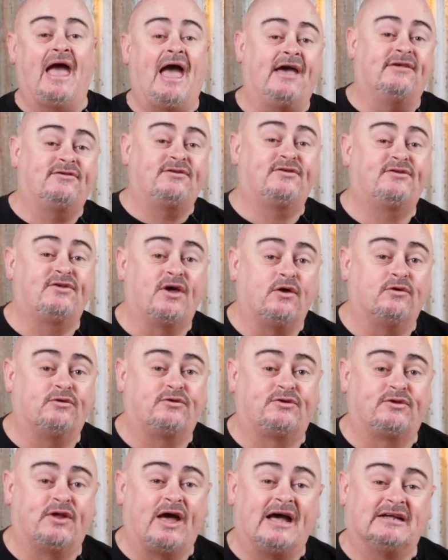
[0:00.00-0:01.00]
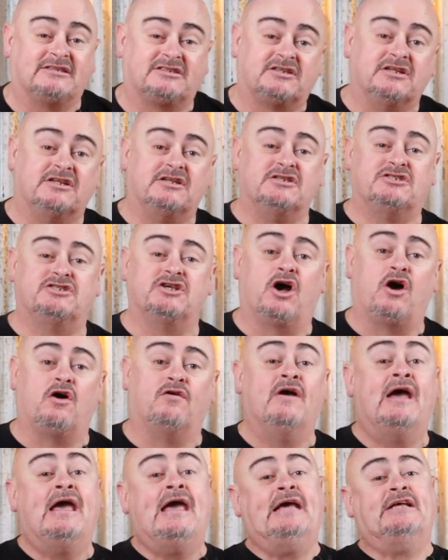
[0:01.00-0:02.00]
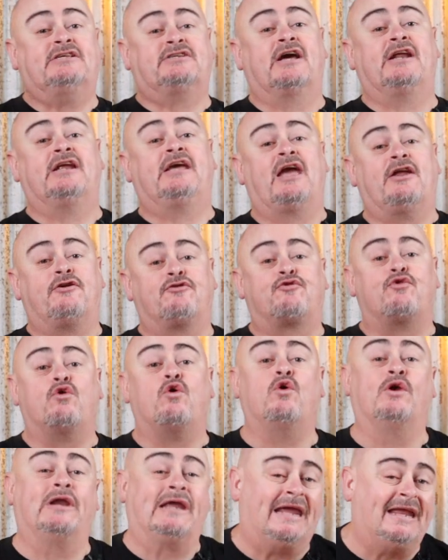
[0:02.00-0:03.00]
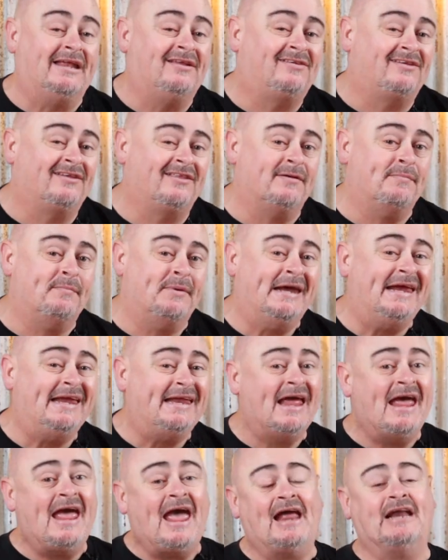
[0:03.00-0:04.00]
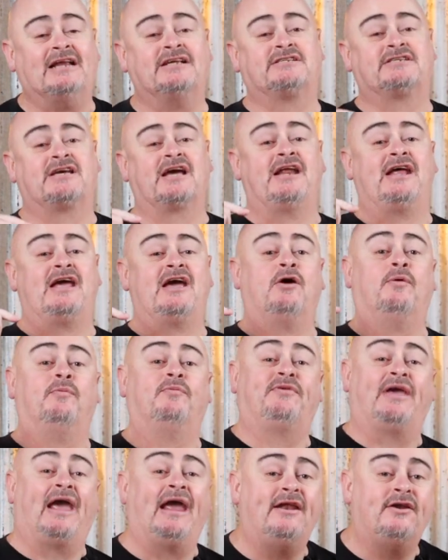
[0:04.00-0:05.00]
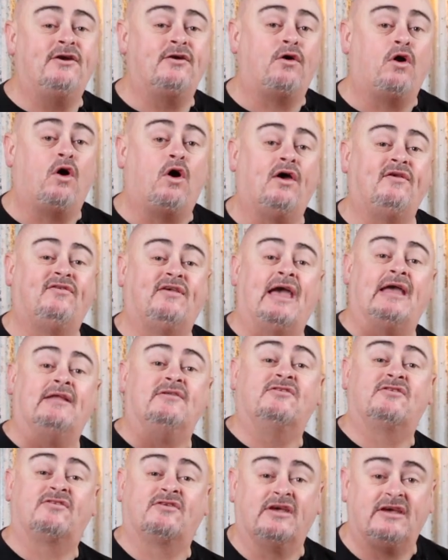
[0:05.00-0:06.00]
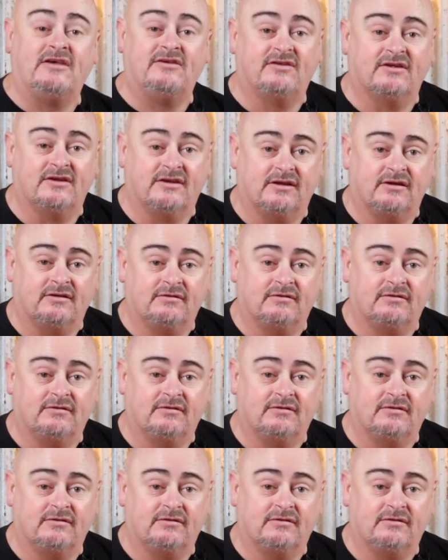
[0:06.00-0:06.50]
As the salt starts to dissolve, it's going to get drawn into the meat and it's going to help tenderize and season it.